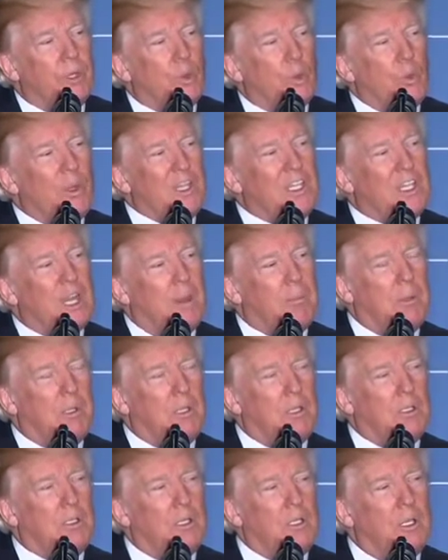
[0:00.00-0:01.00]
We
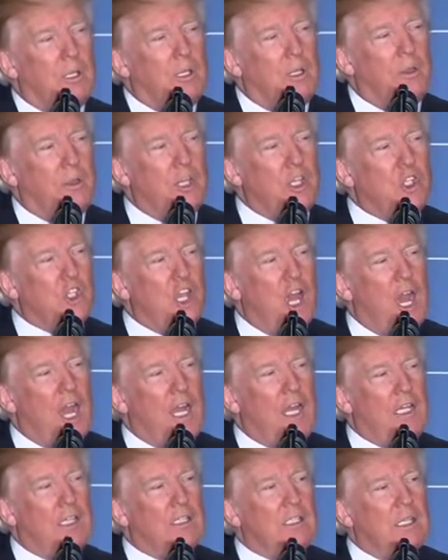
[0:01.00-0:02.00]
doubled the
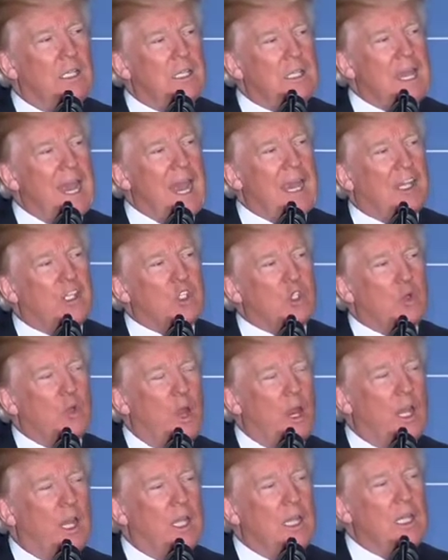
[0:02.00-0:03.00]
child tax
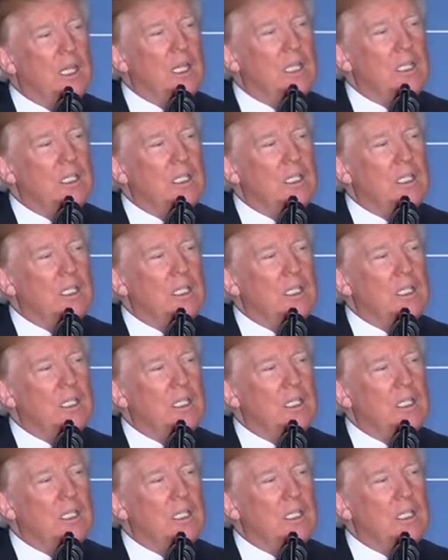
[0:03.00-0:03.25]
credit